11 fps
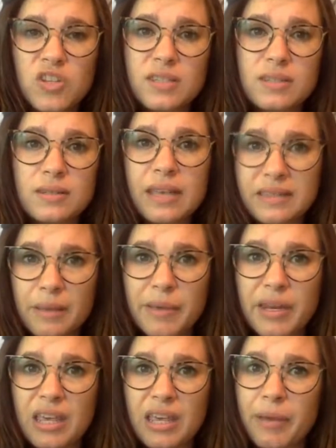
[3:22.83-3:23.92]
just send
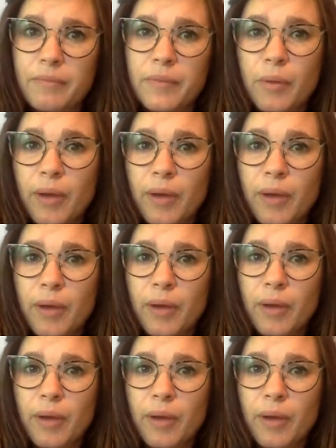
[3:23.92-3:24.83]
me an email, okay?